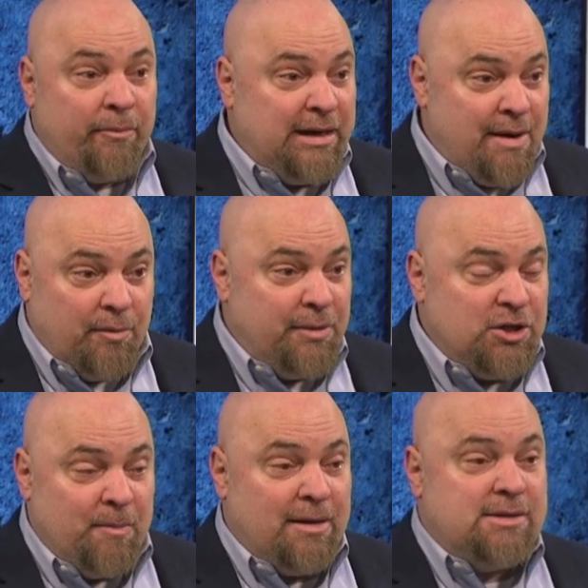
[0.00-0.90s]
We never
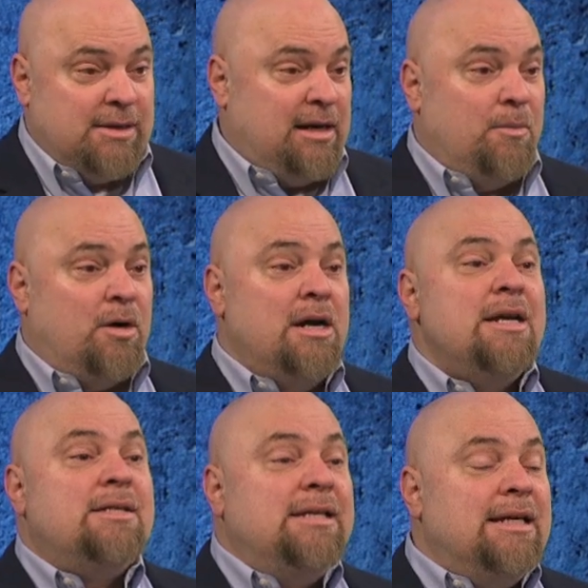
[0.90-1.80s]
preach about sin anymore anymore.
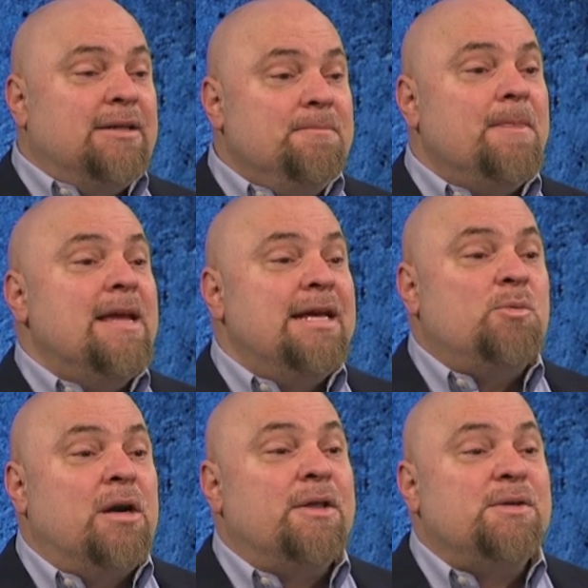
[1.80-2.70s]
Sin is
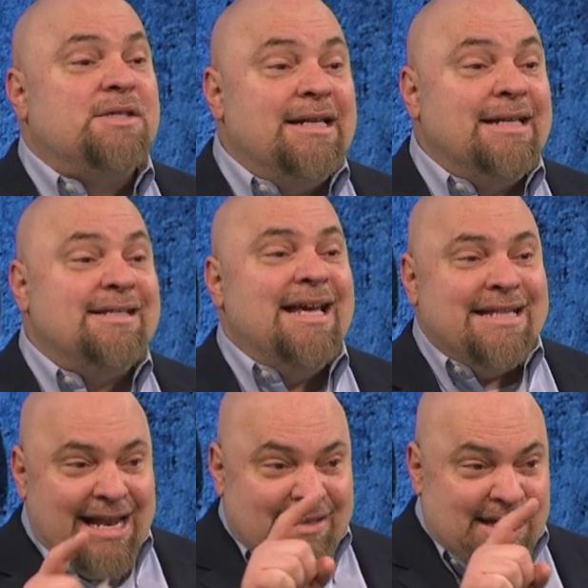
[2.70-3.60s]
one of those things
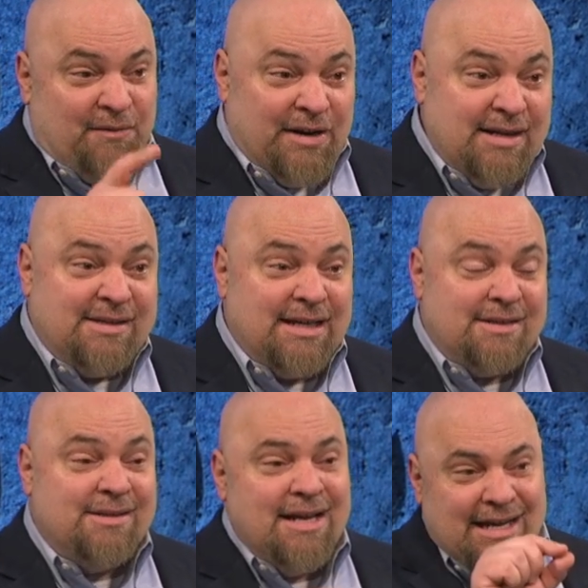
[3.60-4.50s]
that is, if it
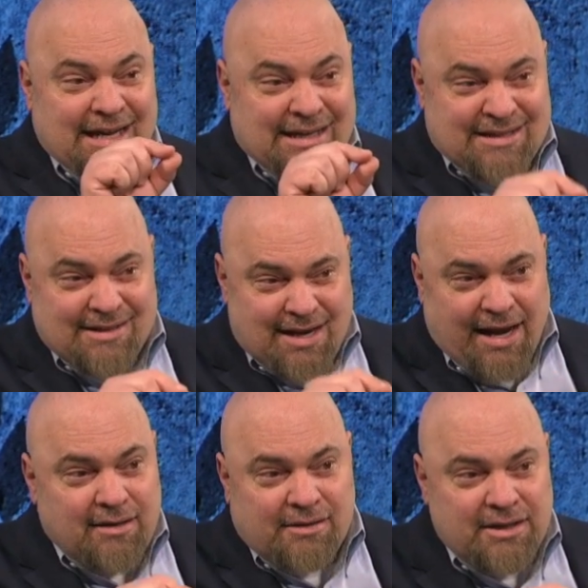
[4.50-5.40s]
exists, it is
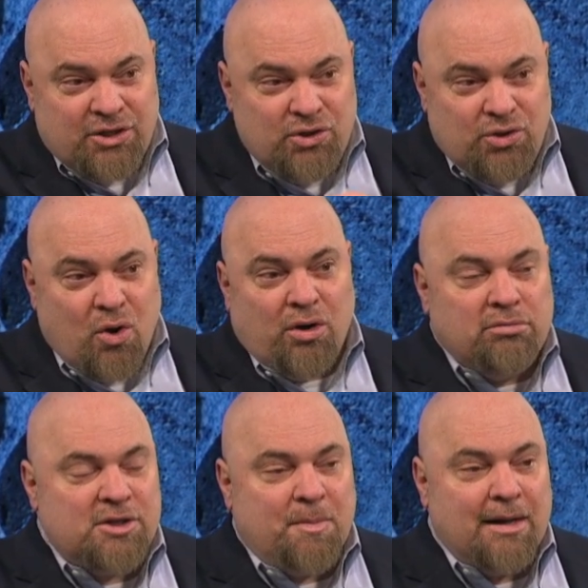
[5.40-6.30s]
entirely your
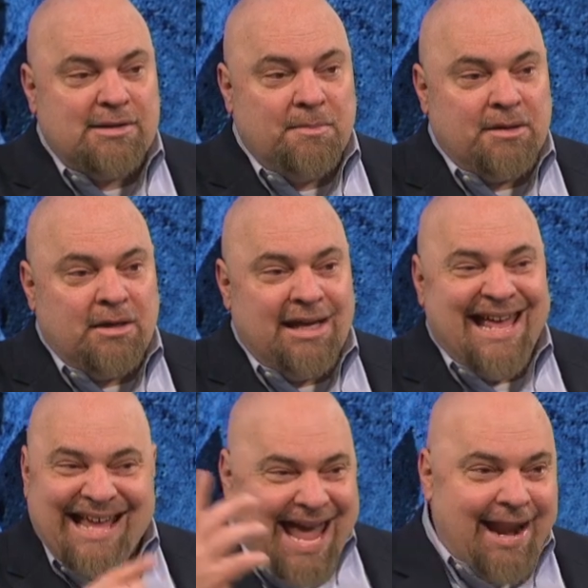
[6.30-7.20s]
responsibility,
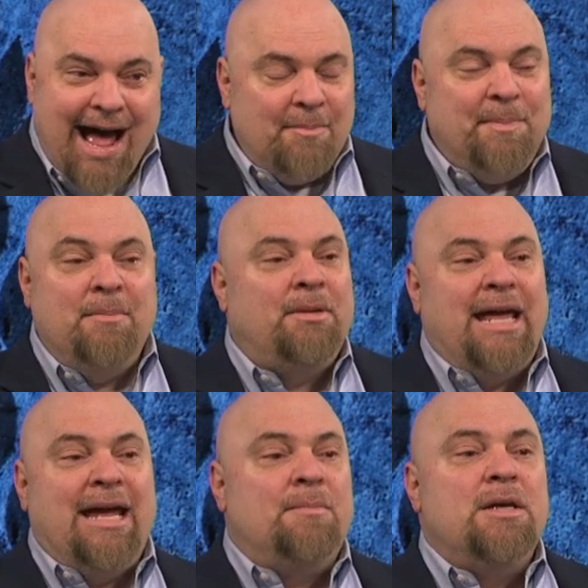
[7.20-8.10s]
cannot be
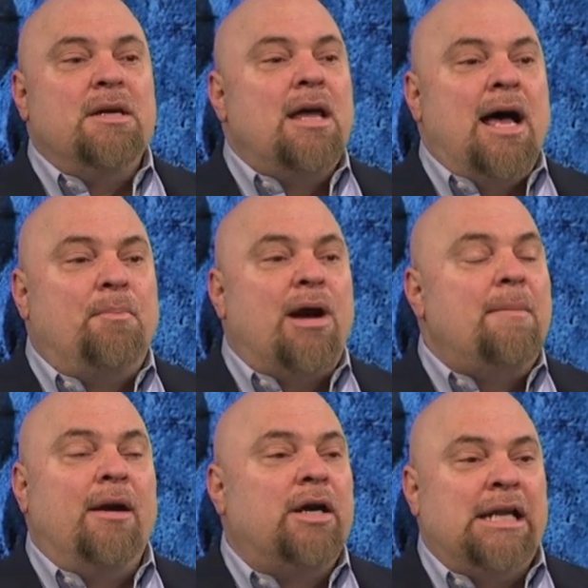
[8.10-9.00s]
blamed uh,
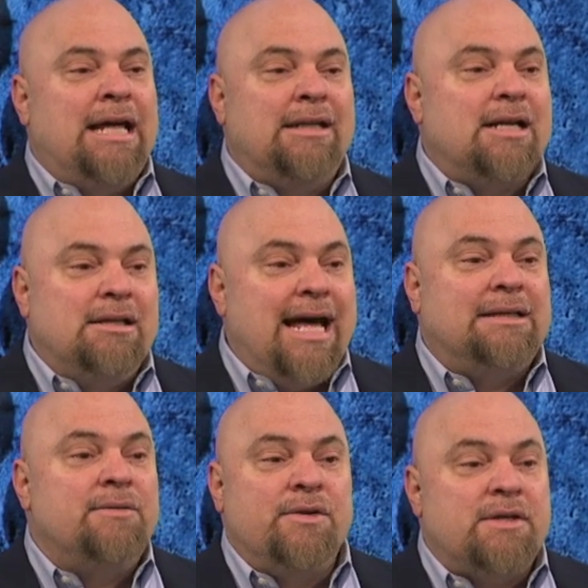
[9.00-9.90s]
primarily on the
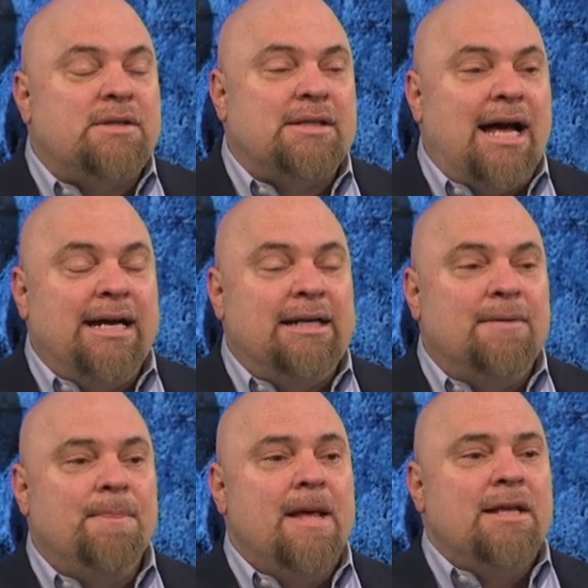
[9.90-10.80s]
collective or the society.
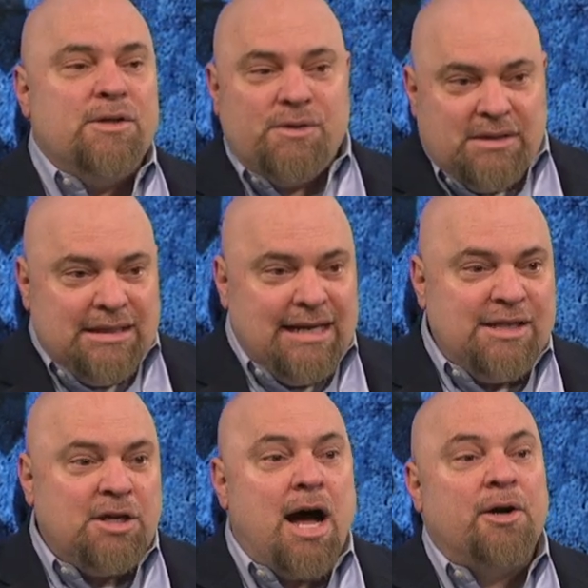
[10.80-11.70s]
So sin
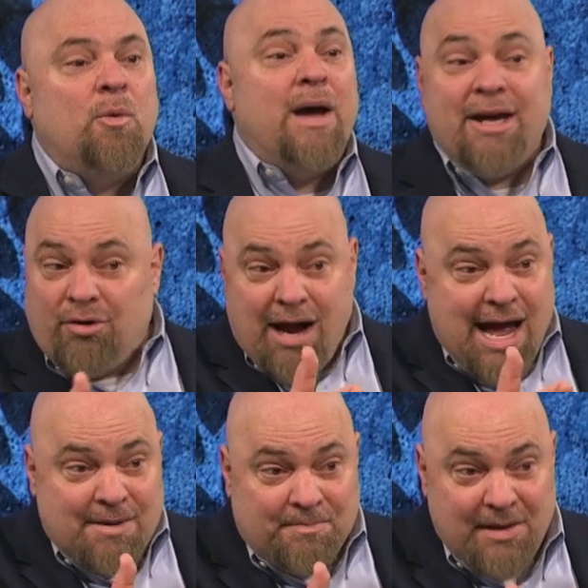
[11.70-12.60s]
has gone away.
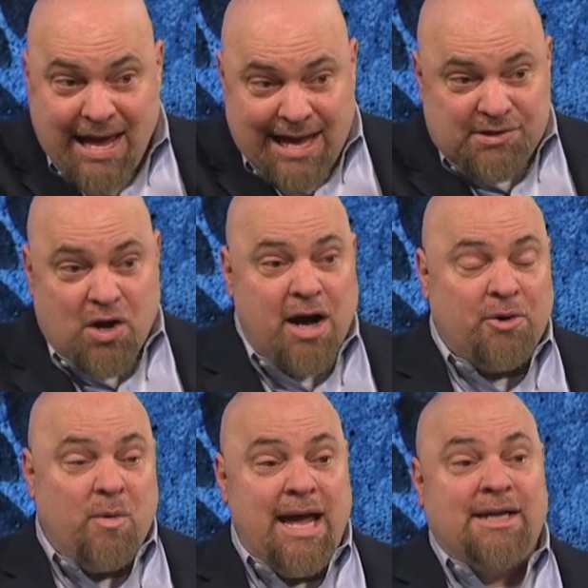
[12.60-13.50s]
Crime has gone
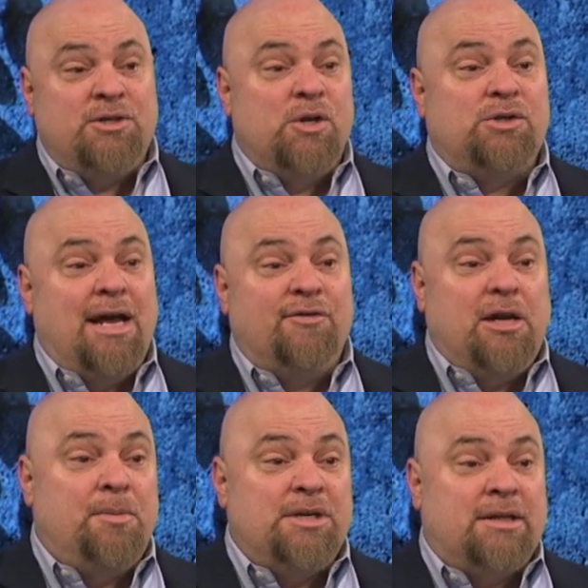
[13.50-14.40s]
away, as Dostoevsky
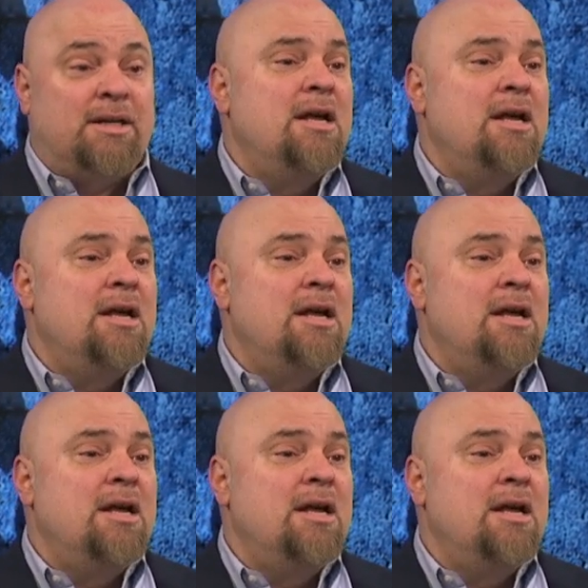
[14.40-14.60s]
predicted.